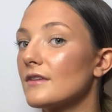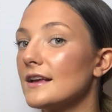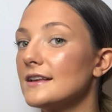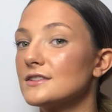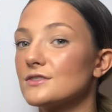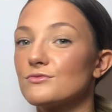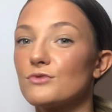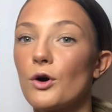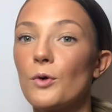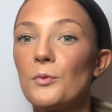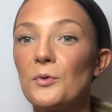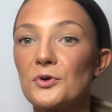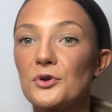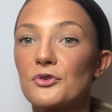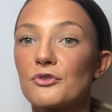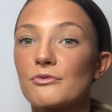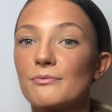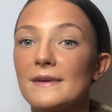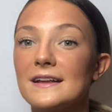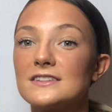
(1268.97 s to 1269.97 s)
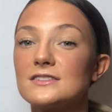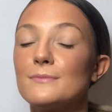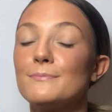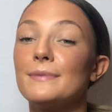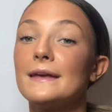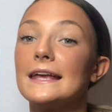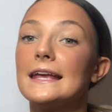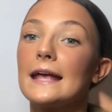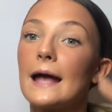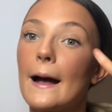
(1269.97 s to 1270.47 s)
is a role model for me to
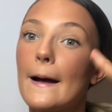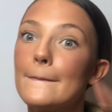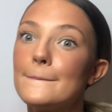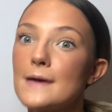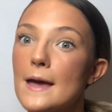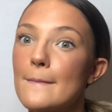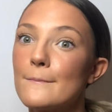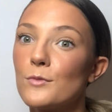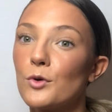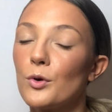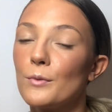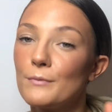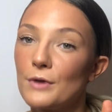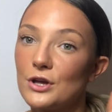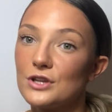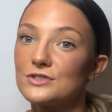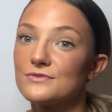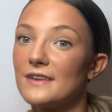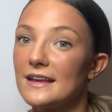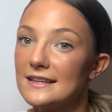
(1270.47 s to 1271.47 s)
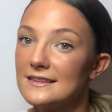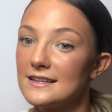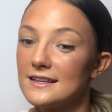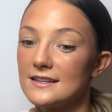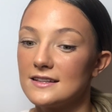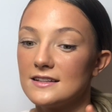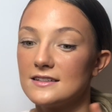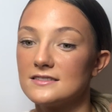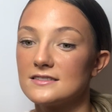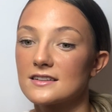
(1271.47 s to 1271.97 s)
be a bit more motivated
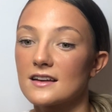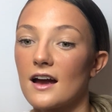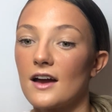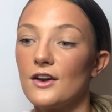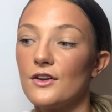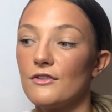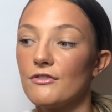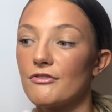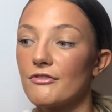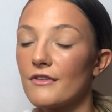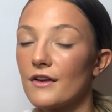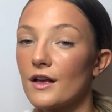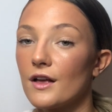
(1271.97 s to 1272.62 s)
and to kind of,